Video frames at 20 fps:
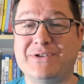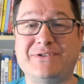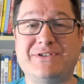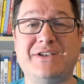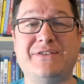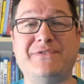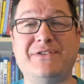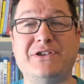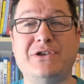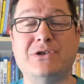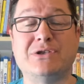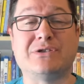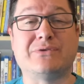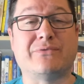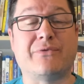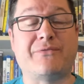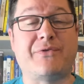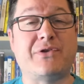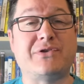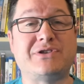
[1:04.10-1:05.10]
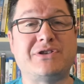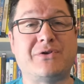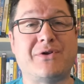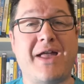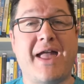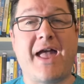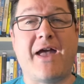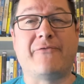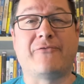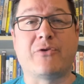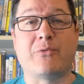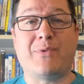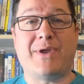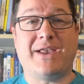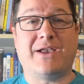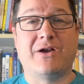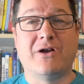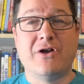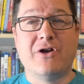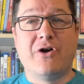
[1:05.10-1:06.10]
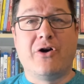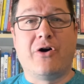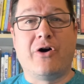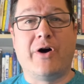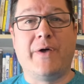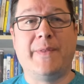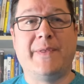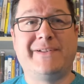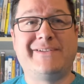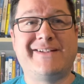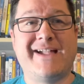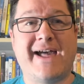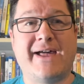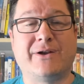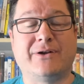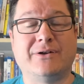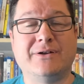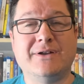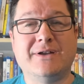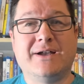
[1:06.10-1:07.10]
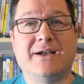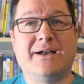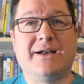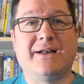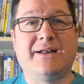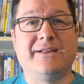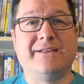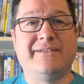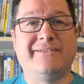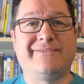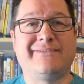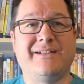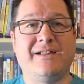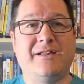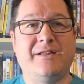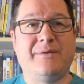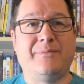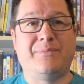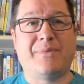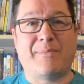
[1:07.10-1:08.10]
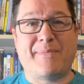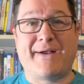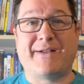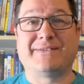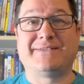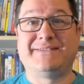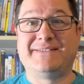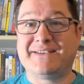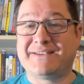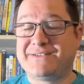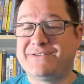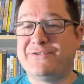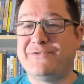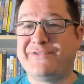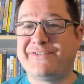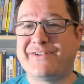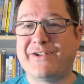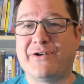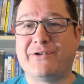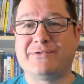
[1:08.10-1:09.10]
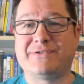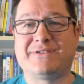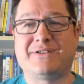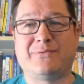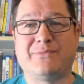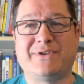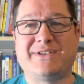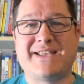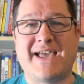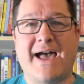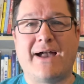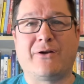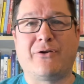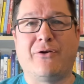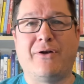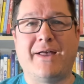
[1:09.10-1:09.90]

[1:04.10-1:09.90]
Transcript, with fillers: TV news and reviews here every week on the channel, uh, usually about six new shows that we tackle.